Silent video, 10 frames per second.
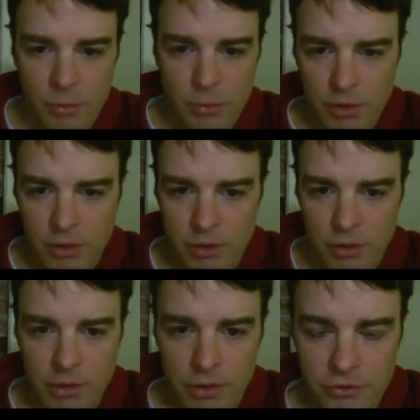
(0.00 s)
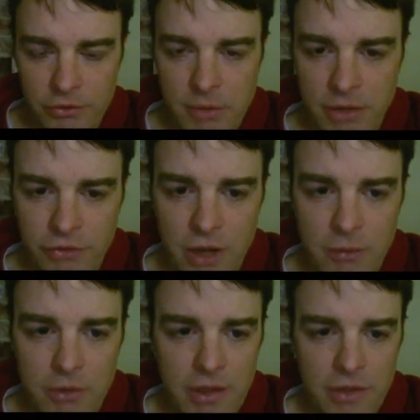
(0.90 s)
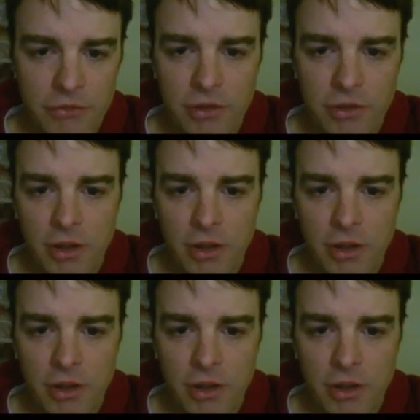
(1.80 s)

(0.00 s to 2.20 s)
Where did it go? Here's the max time. You can actually